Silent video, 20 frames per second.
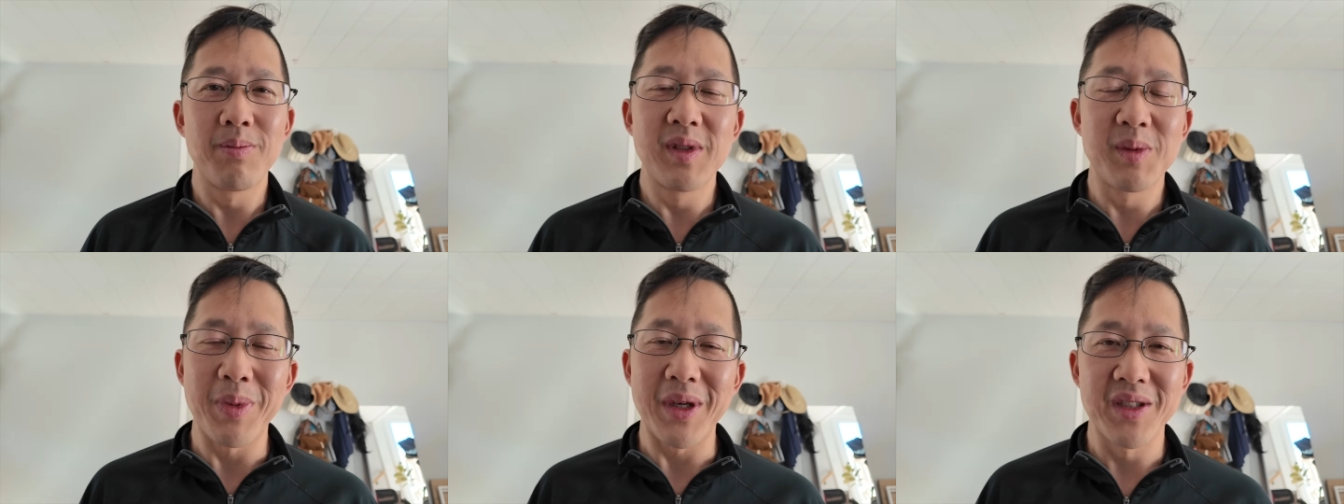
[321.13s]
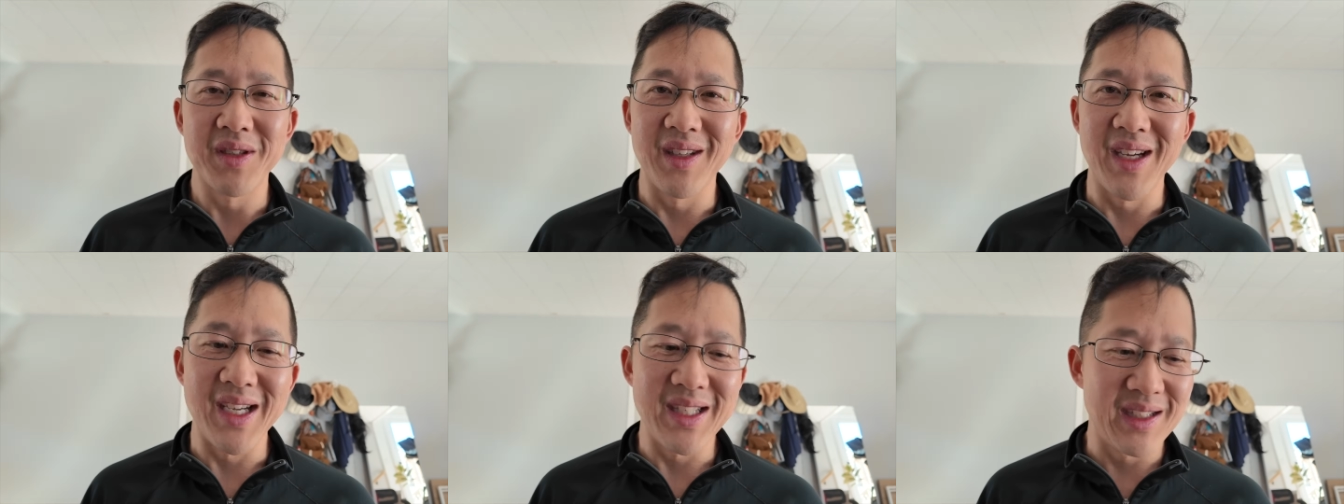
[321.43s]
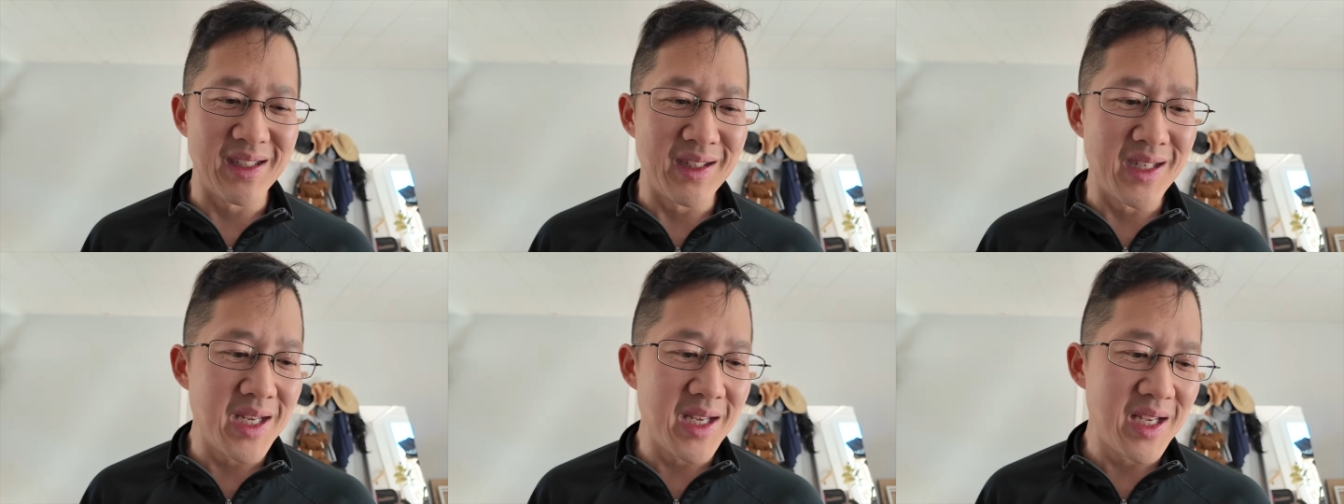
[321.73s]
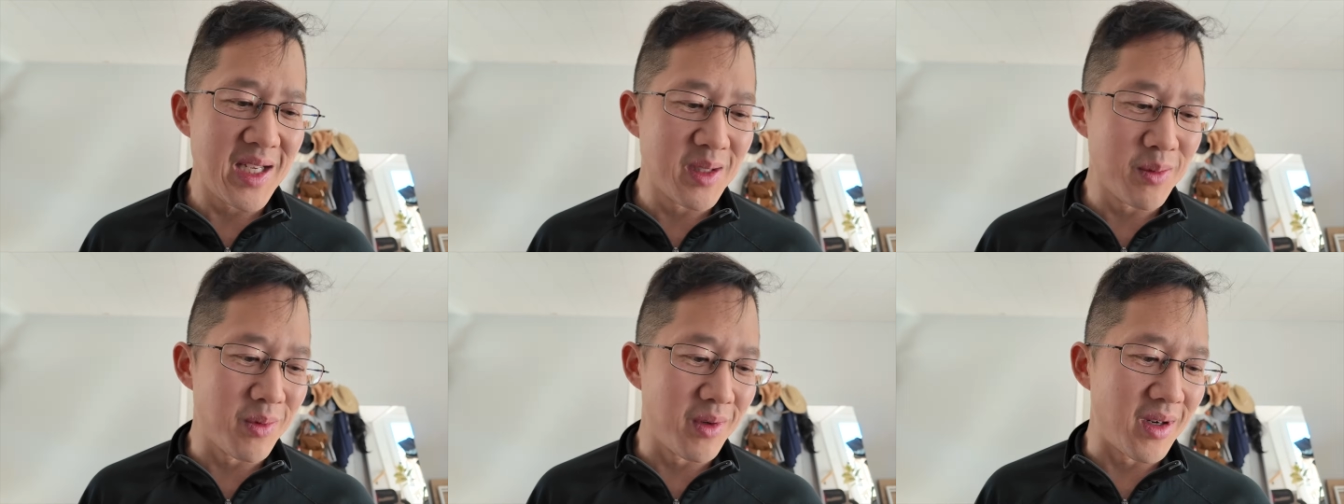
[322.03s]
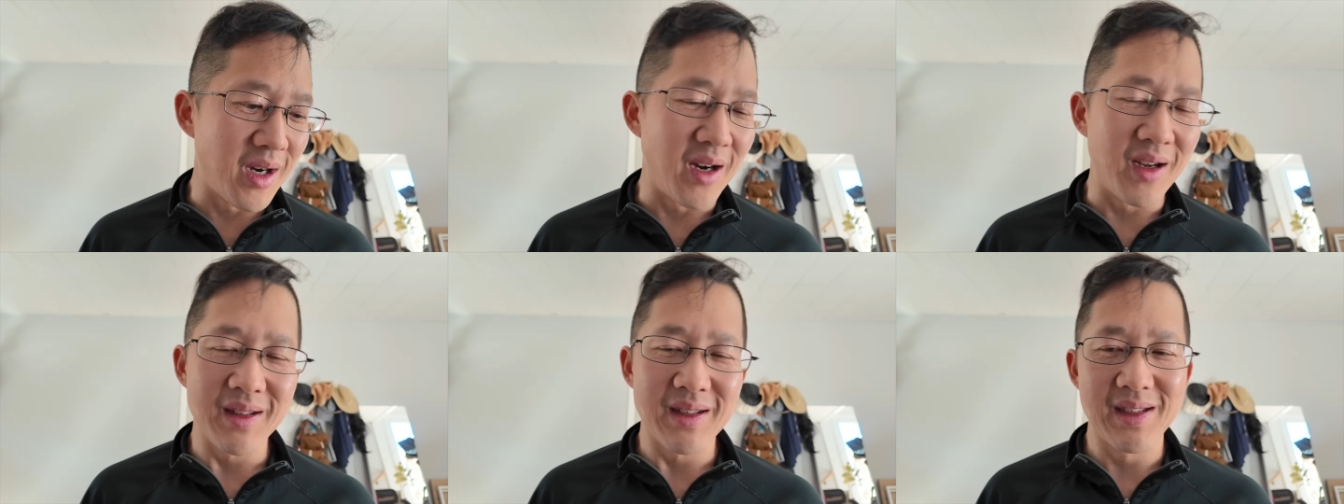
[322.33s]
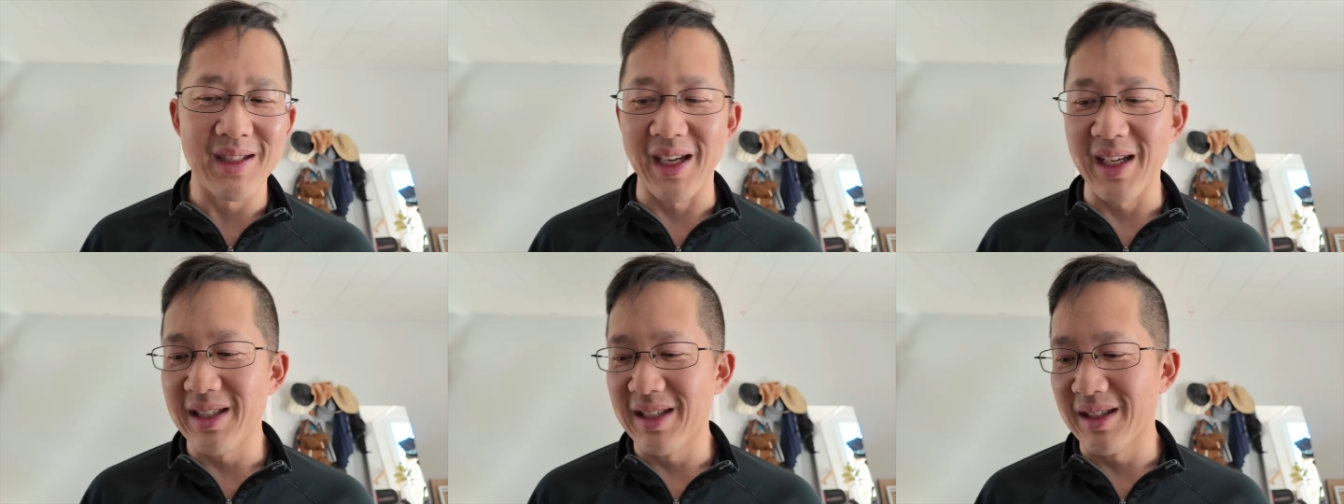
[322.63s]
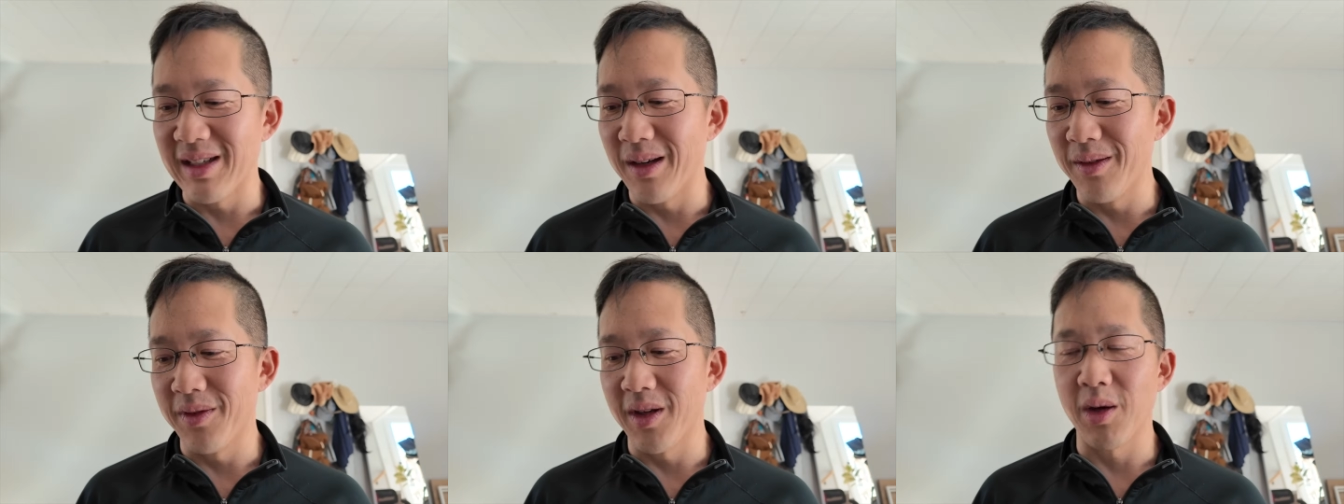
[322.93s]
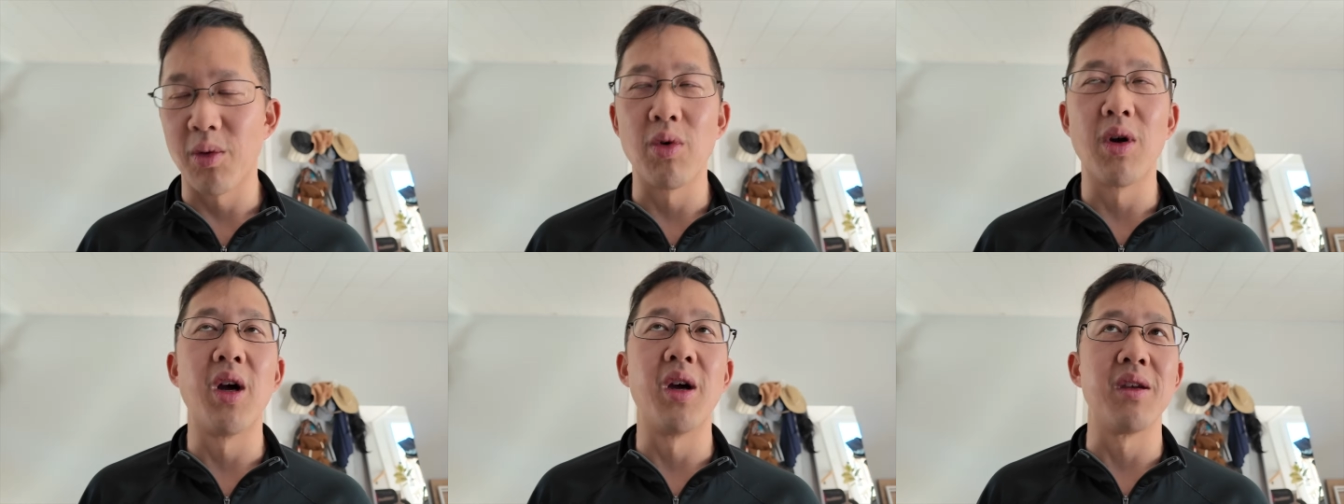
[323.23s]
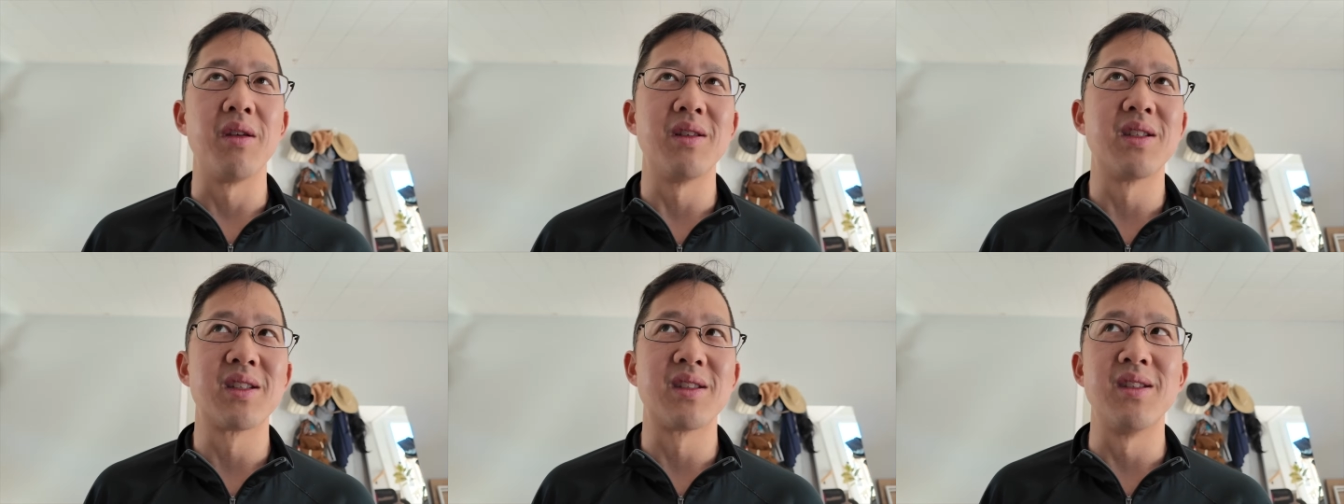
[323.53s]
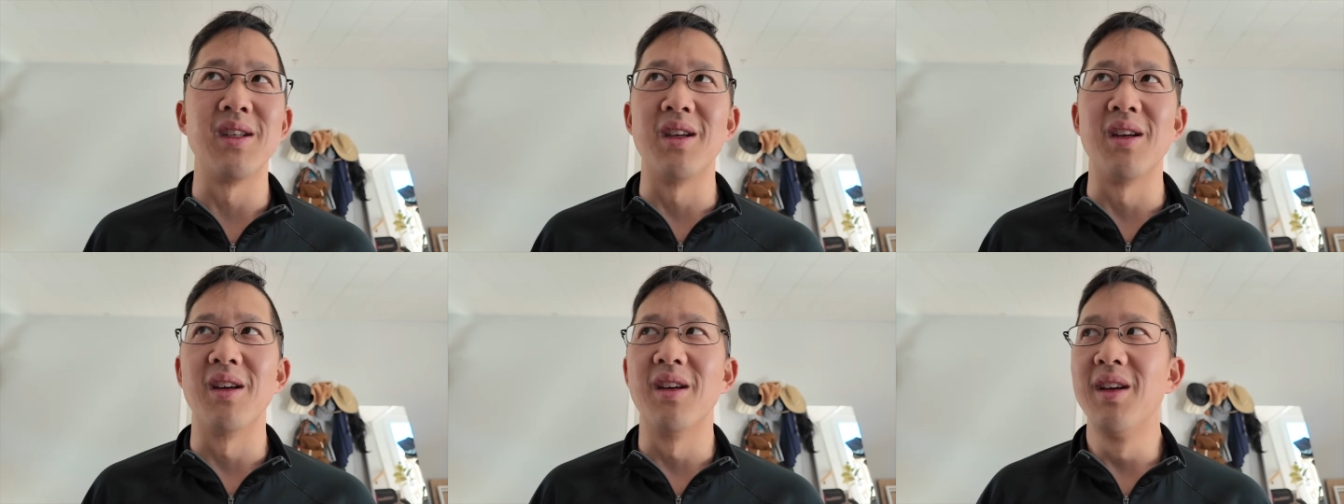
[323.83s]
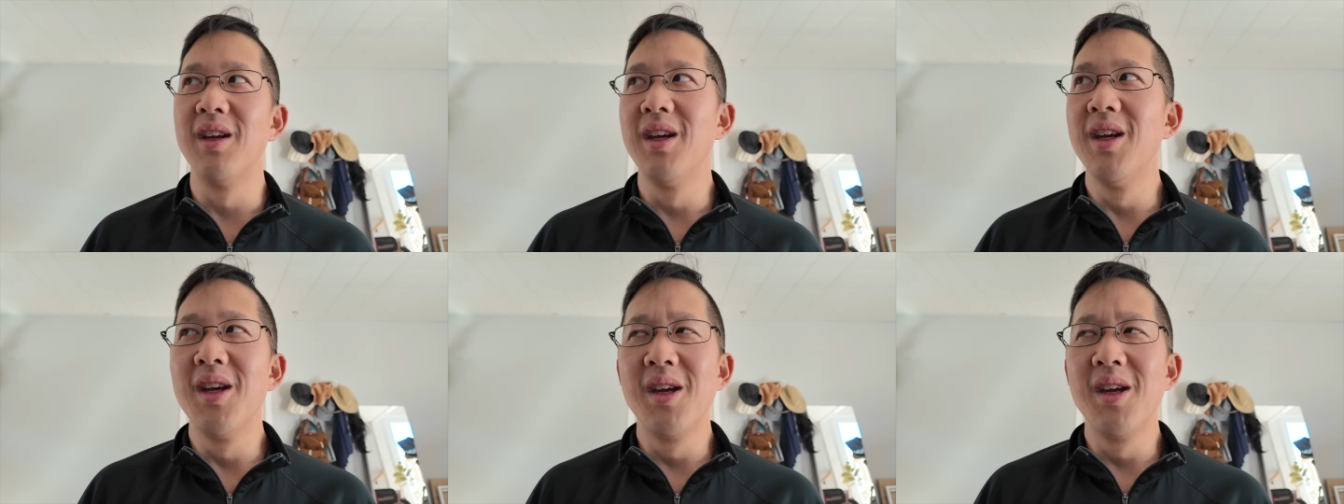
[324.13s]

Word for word: specialize in these will say stuff like, well, you just need a